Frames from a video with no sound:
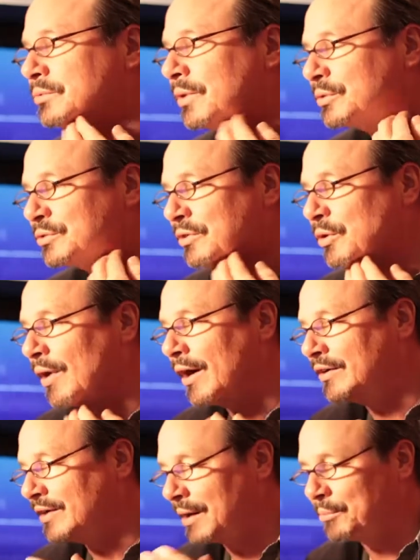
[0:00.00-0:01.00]
What was
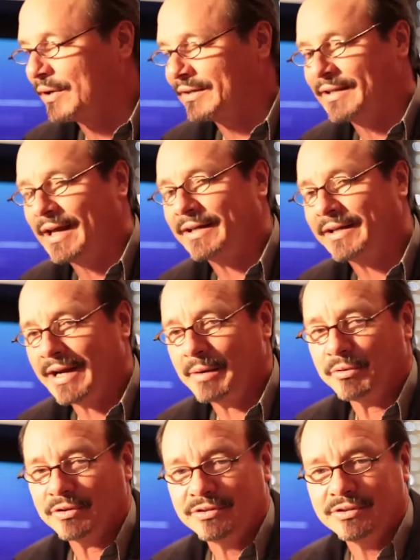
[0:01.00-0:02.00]
required to operate that
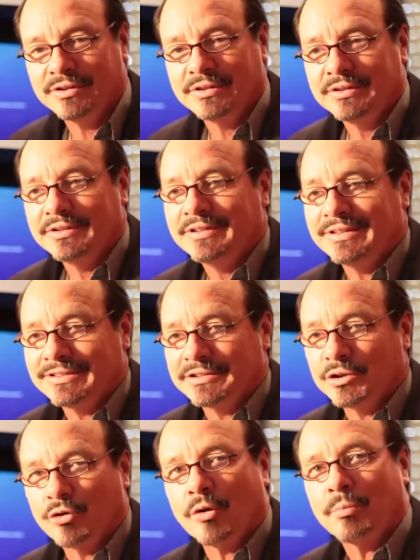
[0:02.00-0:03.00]
camera is
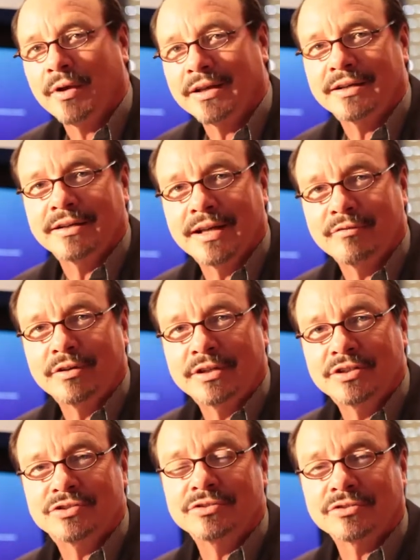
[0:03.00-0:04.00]
incorporated in every
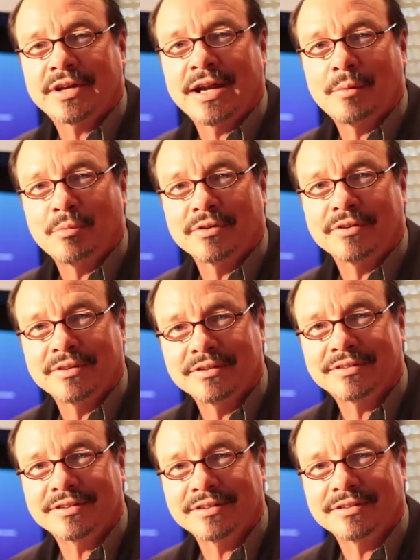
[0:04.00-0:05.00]
digital camera
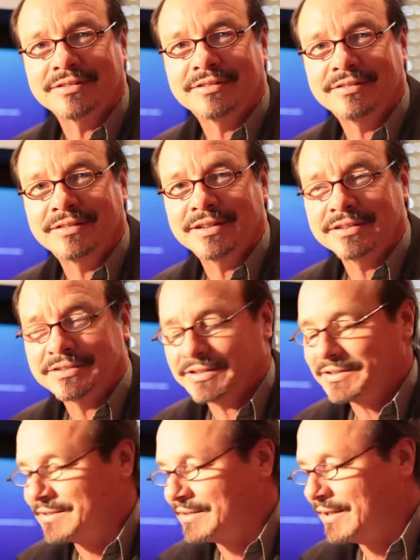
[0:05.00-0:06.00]
that
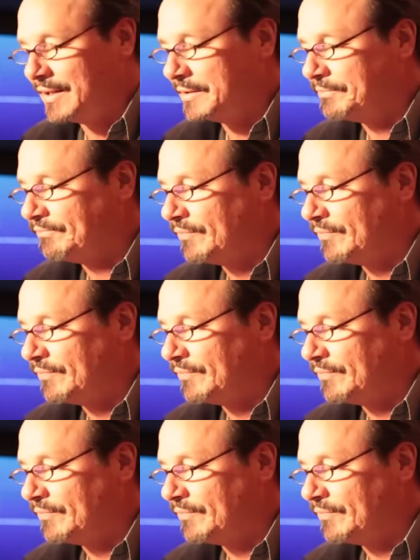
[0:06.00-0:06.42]
exists today.